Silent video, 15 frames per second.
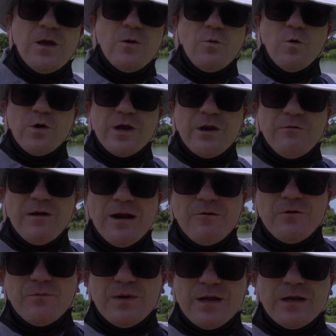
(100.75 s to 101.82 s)
walking around
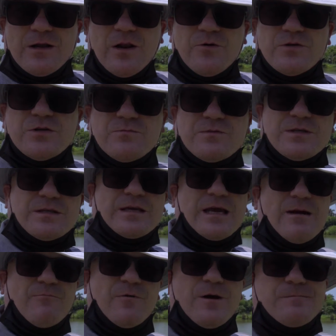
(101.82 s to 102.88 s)
and being close up to the
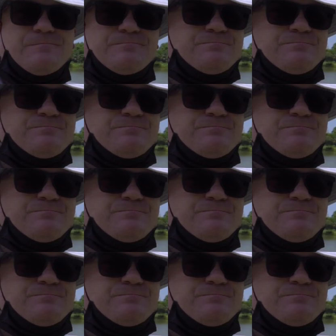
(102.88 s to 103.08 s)
camera.